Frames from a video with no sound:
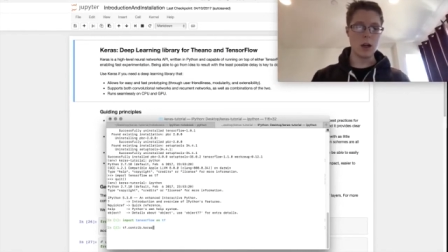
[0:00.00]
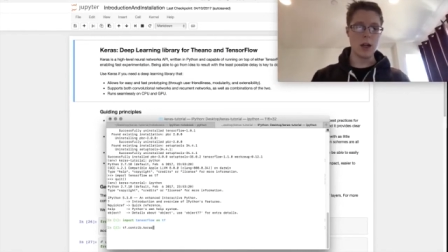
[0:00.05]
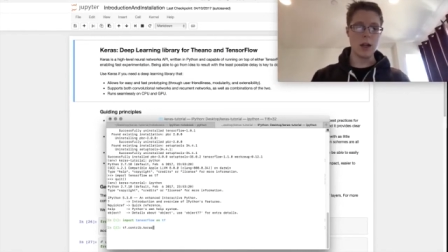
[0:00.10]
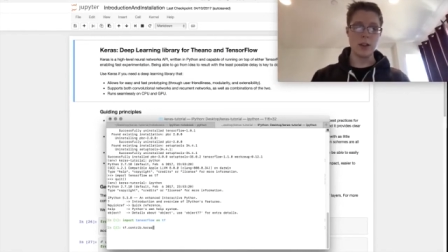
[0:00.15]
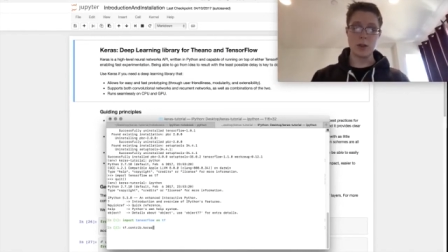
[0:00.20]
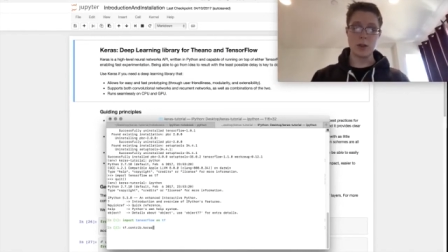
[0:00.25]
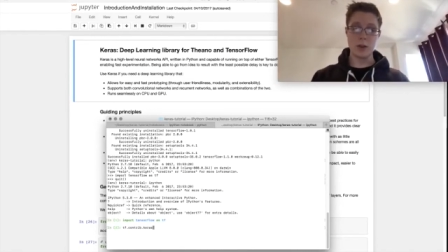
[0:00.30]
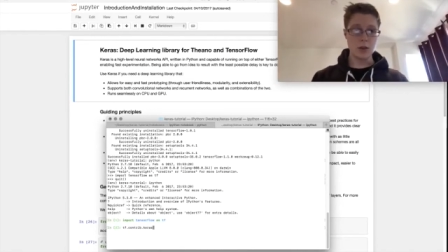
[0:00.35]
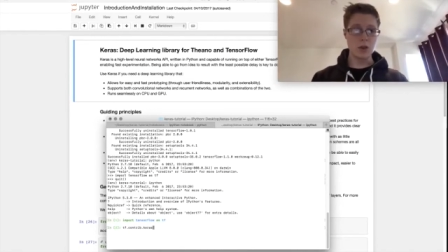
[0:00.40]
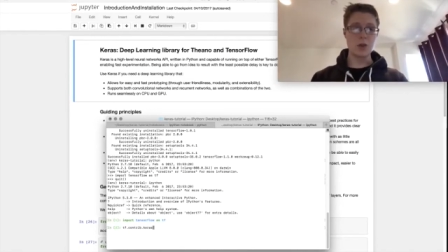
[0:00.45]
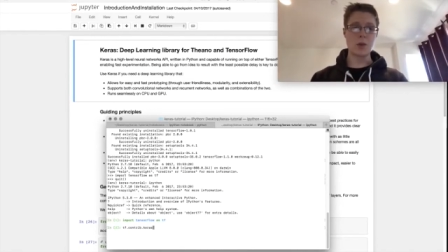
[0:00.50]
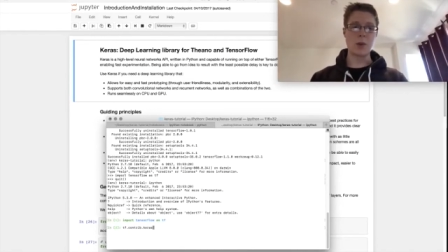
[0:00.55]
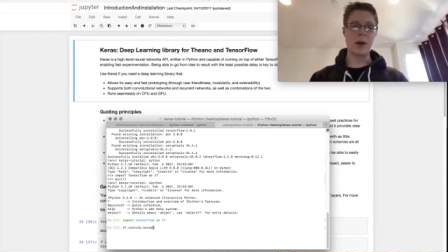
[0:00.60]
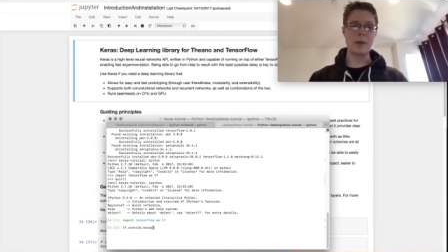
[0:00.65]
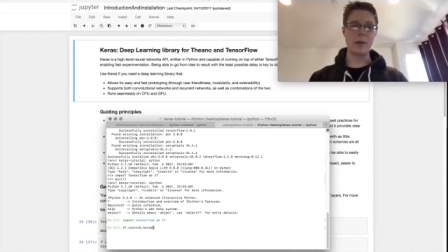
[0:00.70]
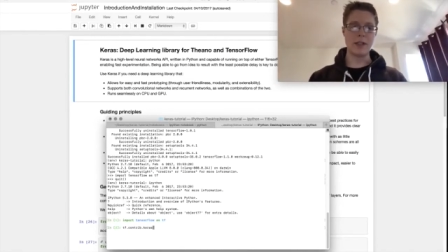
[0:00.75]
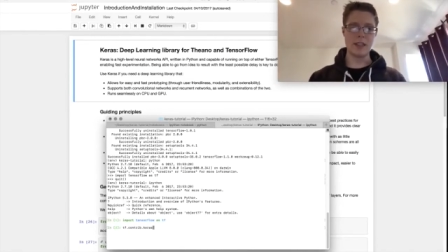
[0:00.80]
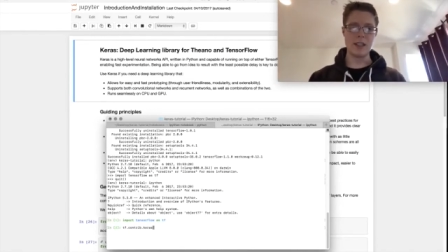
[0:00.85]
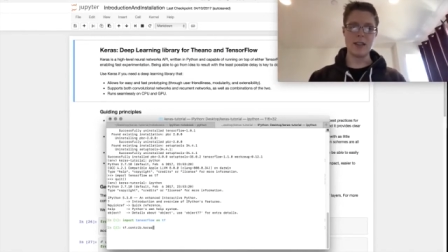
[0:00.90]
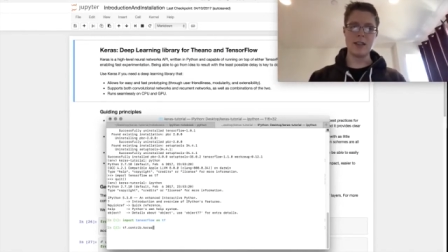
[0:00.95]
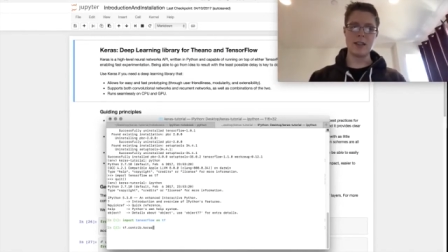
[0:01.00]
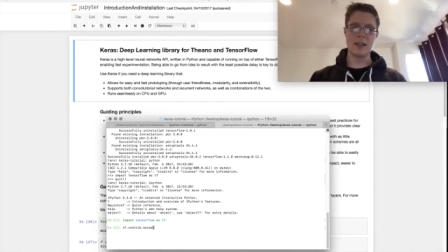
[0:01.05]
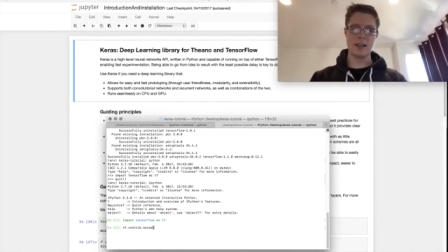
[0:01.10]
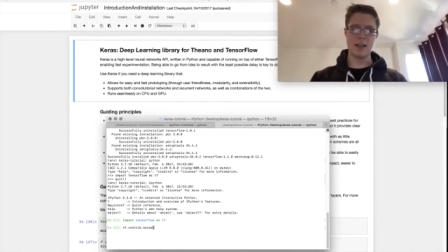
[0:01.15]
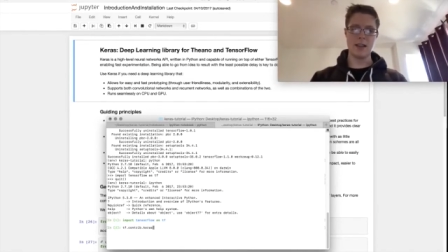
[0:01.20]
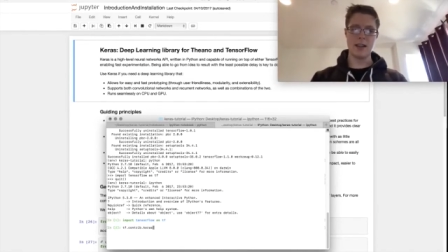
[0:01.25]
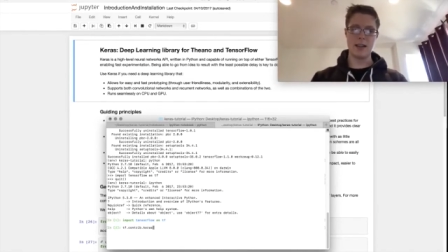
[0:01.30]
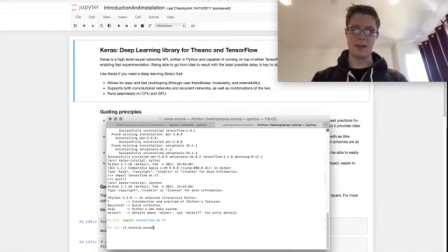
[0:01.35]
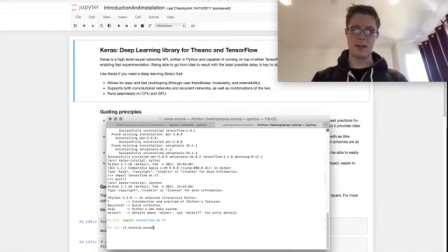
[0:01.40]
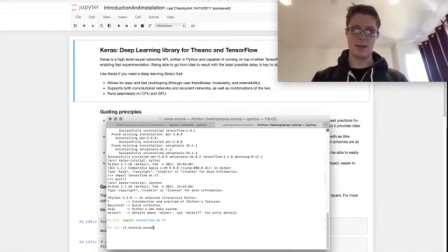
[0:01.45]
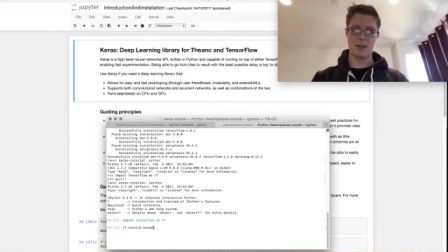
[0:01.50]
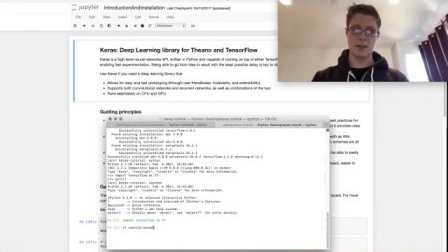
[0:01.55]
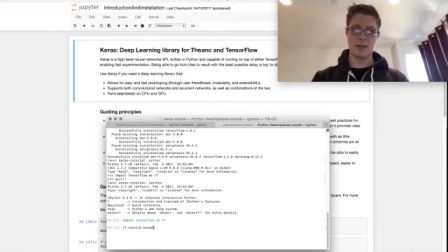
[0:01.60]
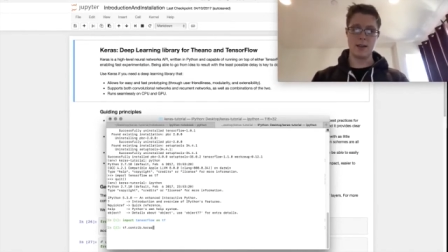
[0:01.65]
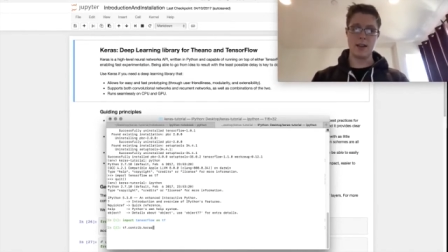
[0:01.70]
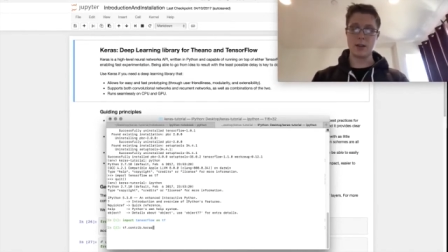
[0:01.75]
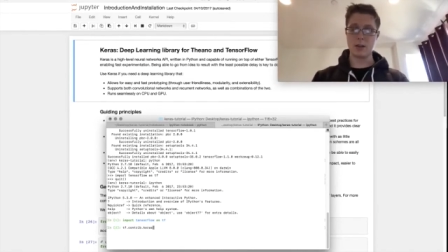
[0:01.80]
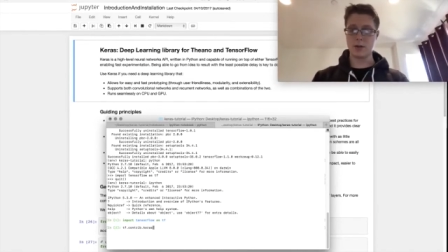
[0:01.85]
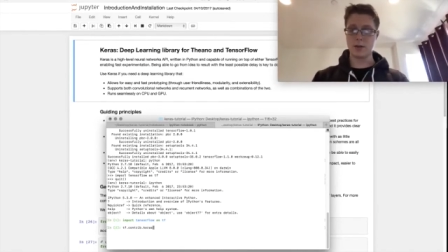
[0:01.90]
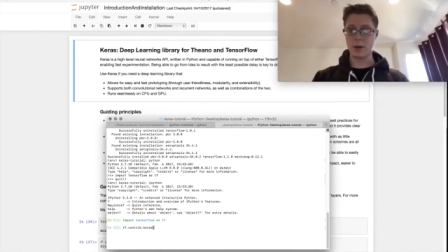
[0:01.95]
So this is why we see this in
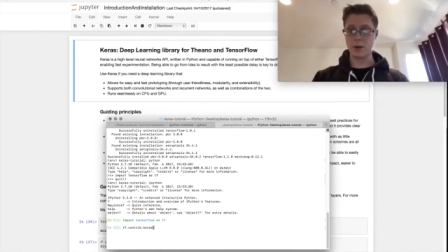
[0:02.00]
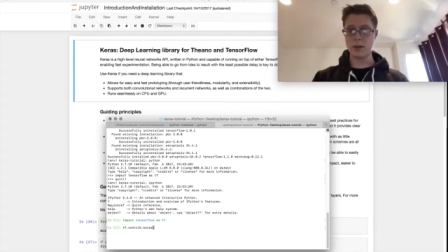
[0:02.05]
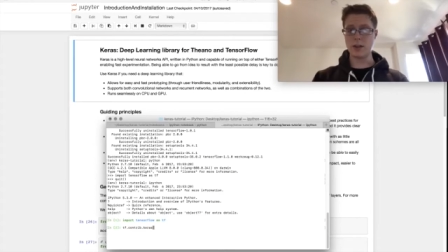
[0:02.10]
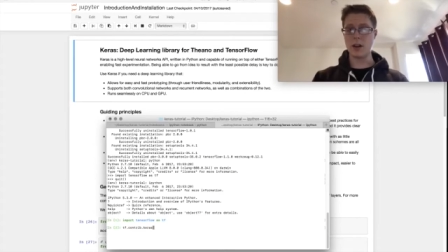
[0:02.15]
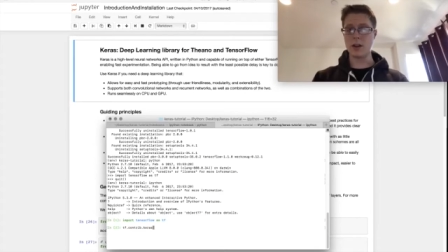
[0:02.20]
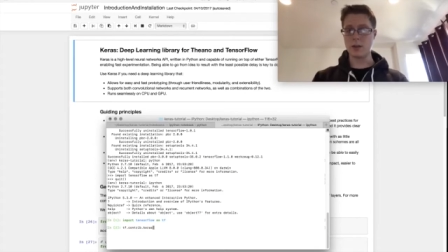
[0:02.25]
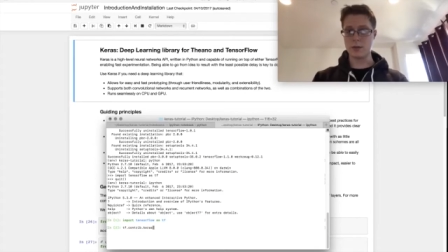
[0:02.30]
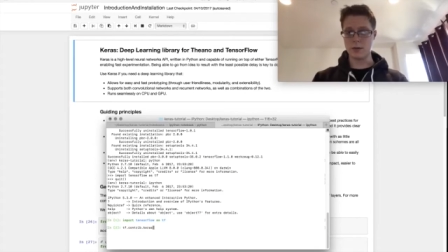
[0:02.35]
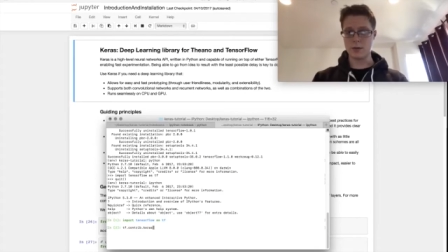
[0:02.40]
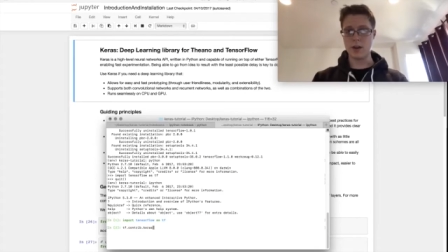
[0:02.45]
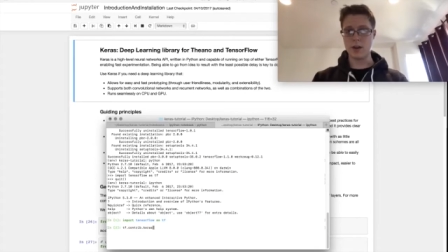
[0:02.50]
TensorFlow itself,